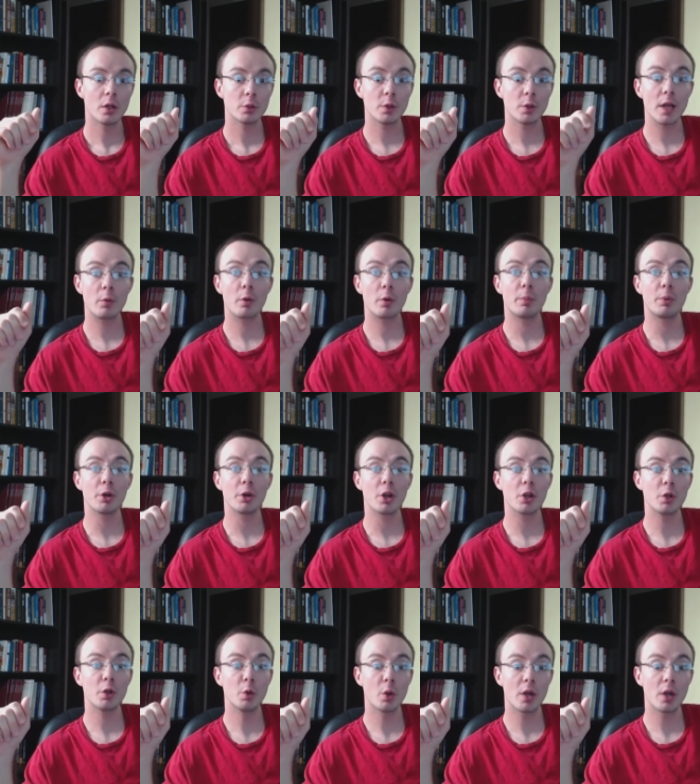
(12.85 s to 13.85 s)
Today we're
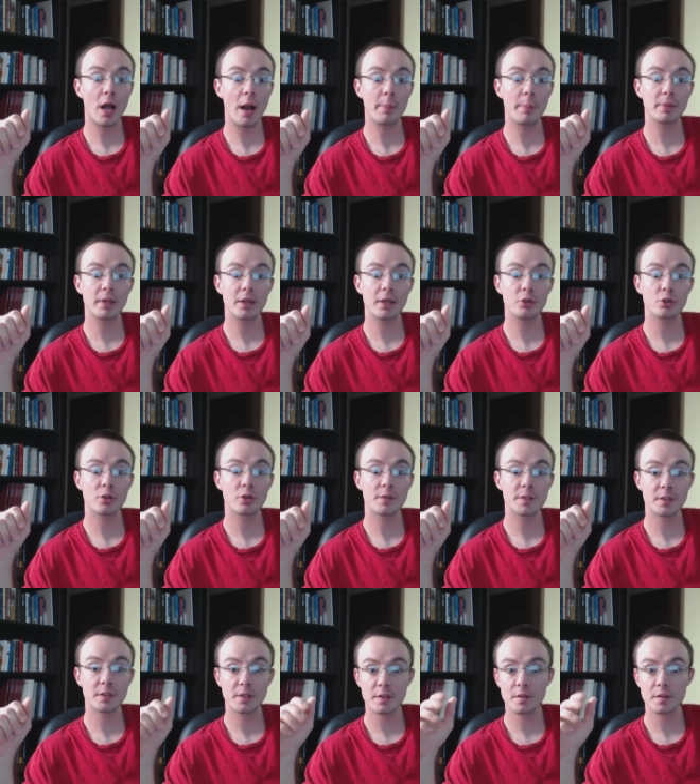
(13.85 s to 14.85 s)
bringing you a compilation
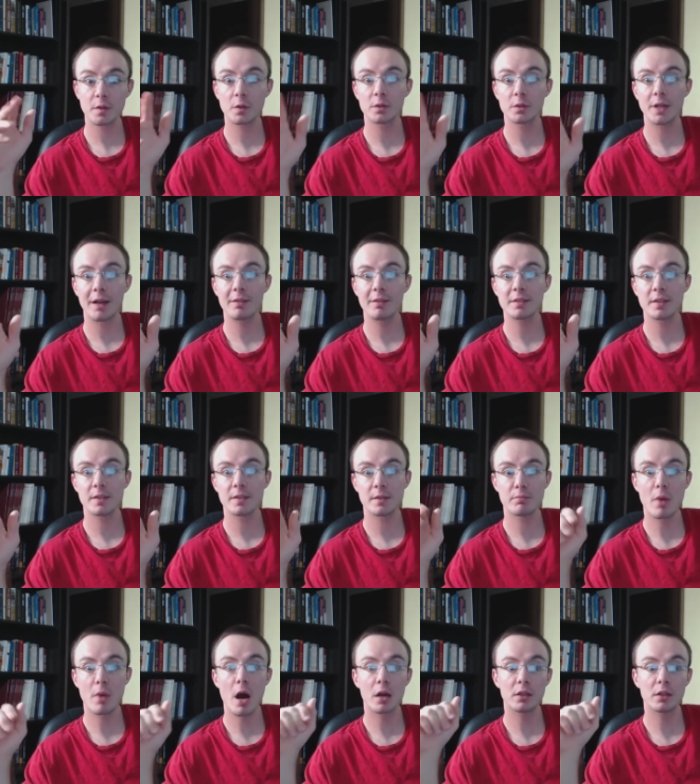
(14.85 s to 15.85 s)
of statistical analysis
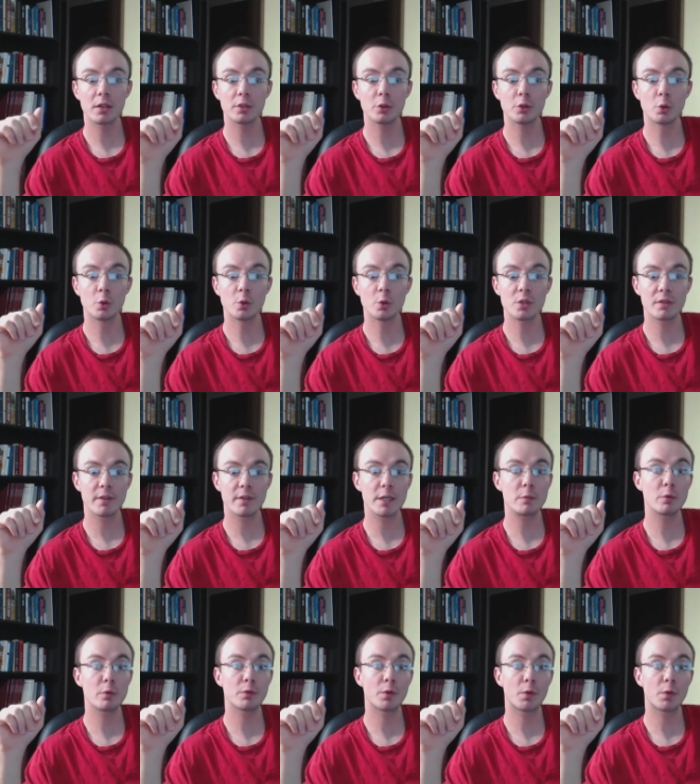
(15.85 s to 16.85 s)
and modeling tools
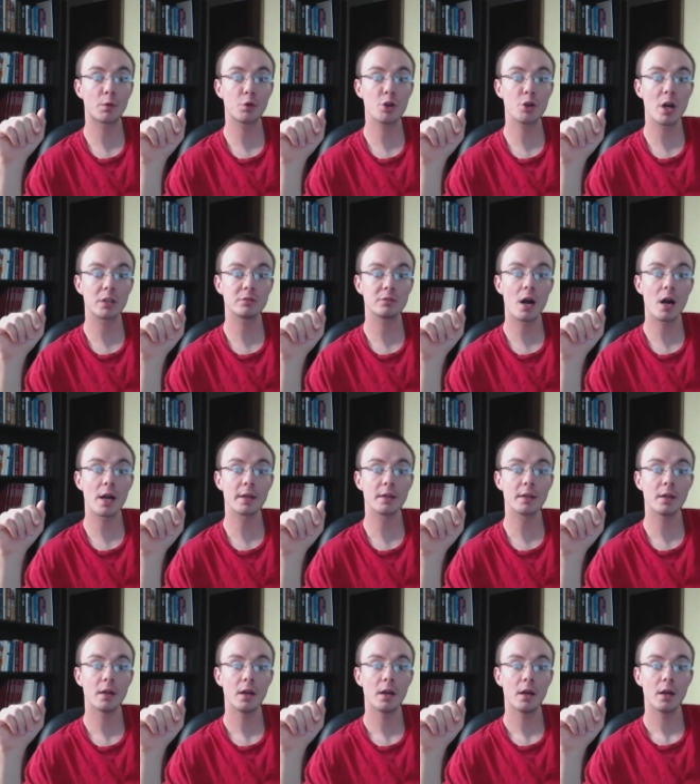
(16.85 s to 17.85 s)
available for free online.